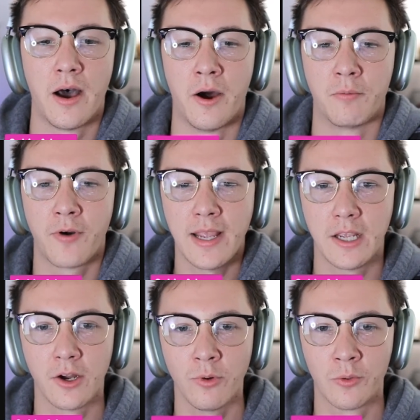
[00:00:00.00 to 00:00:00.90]
Right
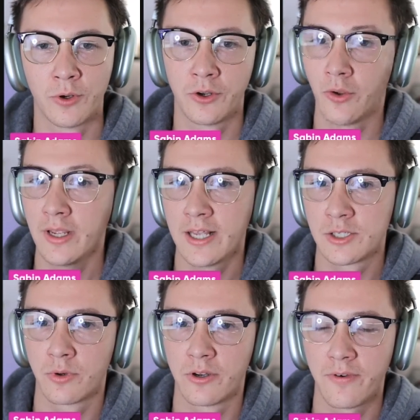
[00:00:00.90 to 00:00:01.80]
here, what we're doing is
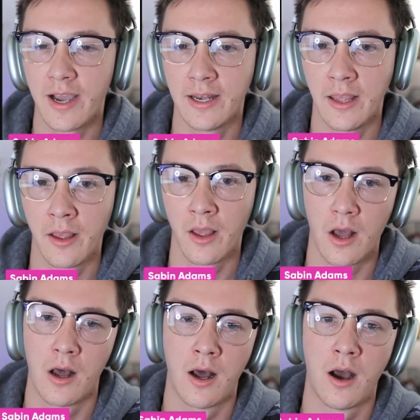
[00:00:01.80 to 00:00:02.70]
we're defining
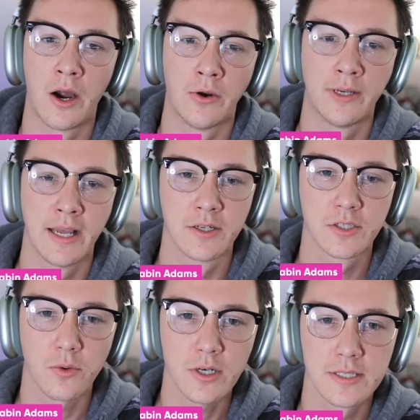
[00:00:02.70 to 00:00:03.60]
our data
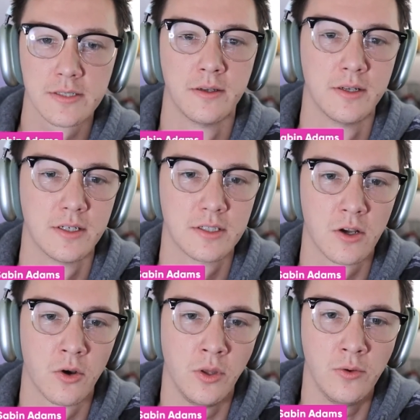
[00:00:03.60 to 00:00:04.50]
source. So
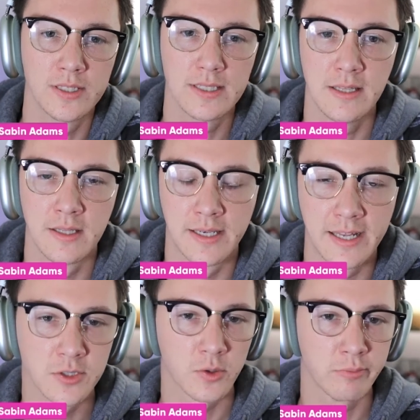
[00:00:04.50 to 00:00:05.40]
you can see the data
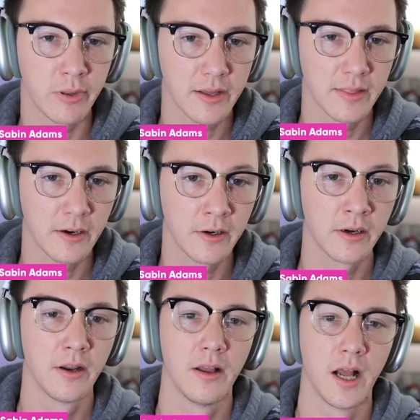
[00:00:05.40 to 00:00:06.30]
source block there
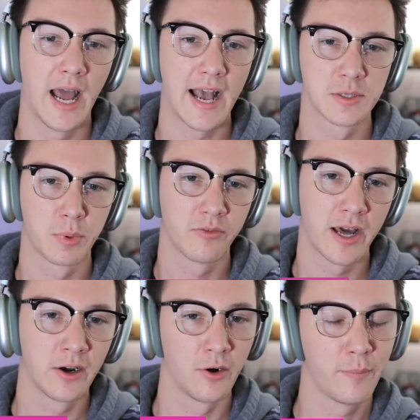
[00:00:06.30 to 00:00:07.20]
has a
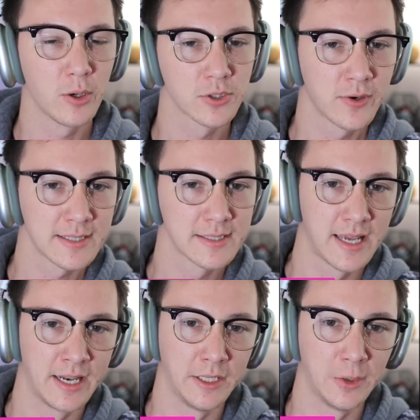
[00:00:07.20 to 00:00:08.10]
provider of Postgres
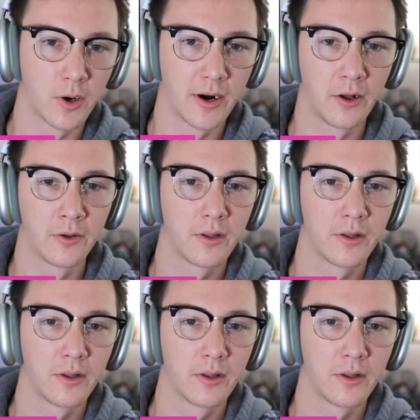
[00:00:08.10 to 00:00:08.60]
and a URL